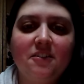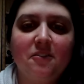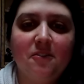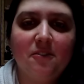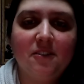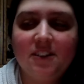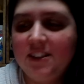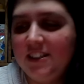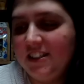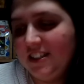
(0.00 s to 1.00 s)
Oh.
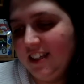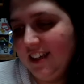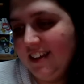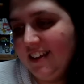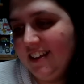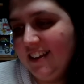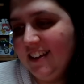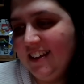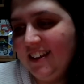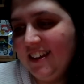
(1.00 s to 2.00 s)

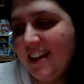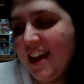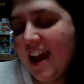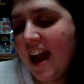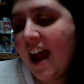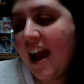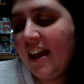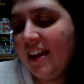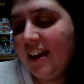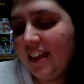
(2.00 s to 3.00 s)

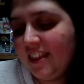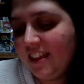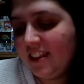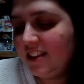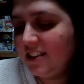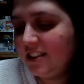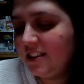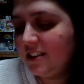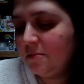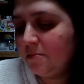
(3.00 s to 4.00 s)
I think this
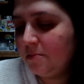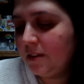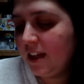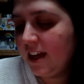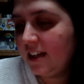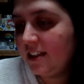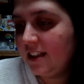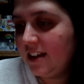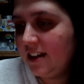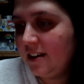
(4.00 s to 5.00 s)
is a black
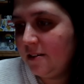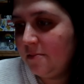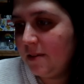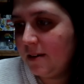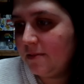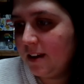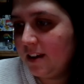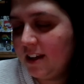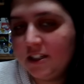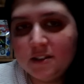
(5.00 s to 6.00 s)
lab. I'm not
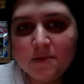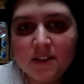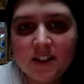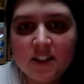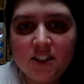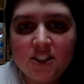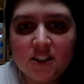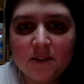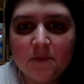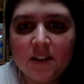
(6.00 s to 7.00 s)
100%
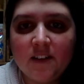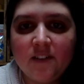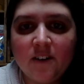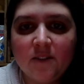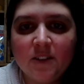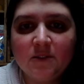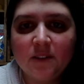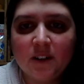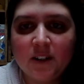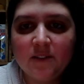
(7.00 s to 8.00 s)
sure, but I've always
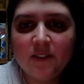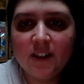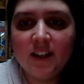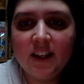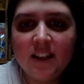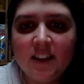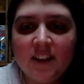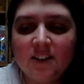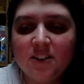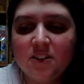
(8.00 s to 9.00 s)
wanted one, and
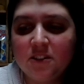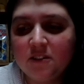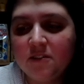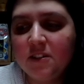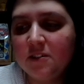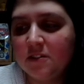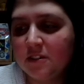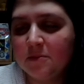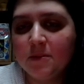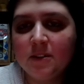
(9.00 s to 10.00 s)
they are so
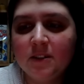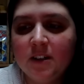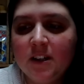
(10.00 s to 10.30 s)
adorable.